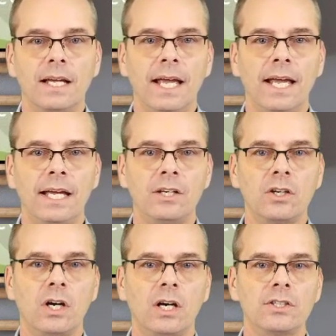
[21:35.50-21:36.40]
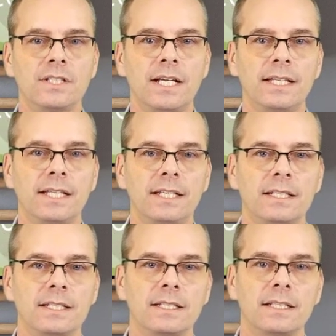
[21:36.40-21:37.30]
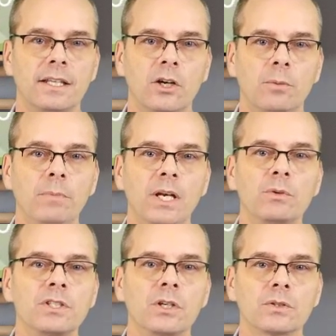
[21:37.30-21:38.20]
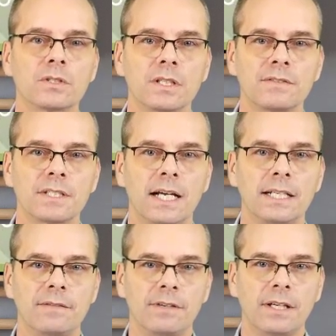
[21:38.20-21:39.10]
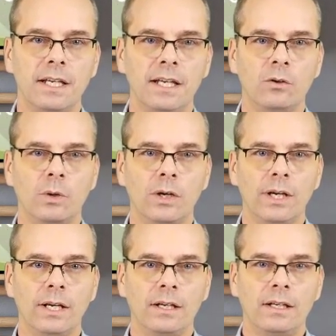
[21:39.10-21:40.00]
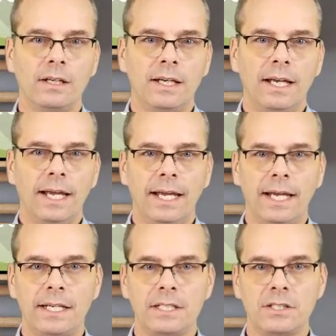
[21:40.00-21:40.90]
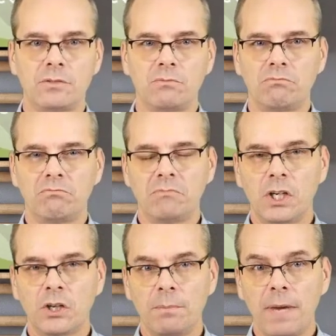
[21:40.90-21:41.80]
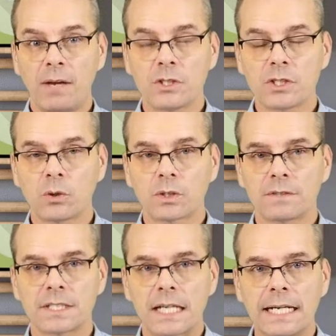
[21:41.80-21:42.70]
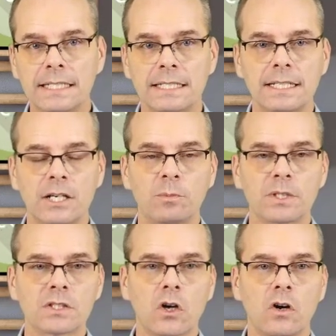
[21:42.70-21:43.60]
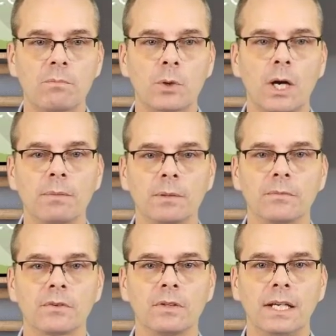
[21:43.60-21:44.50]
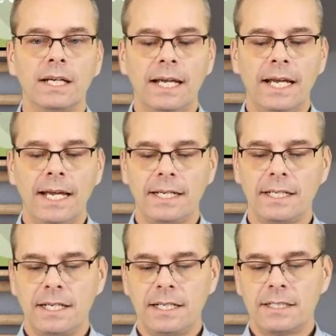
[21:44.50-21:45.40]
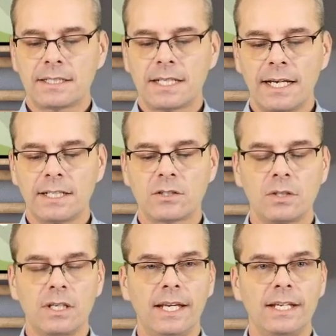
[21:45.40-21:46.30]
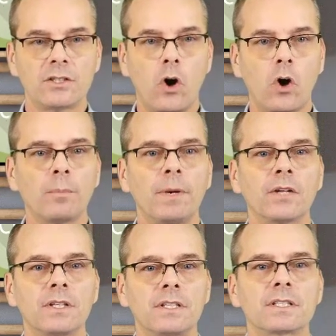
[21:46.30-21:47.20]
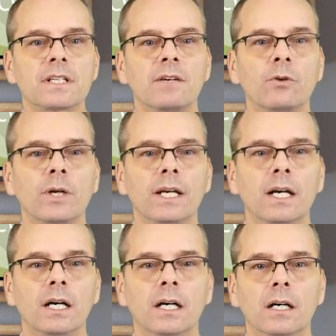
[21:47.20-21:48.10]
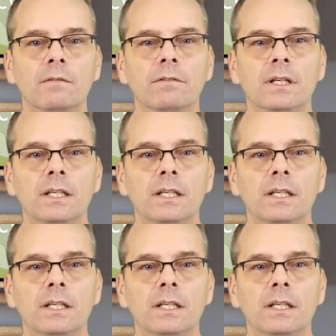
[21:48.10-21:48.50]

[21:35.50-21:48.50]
And understand that there are many results of scientific inquiry, and the main result of science is to help us solve problems. And science is all about the discovery of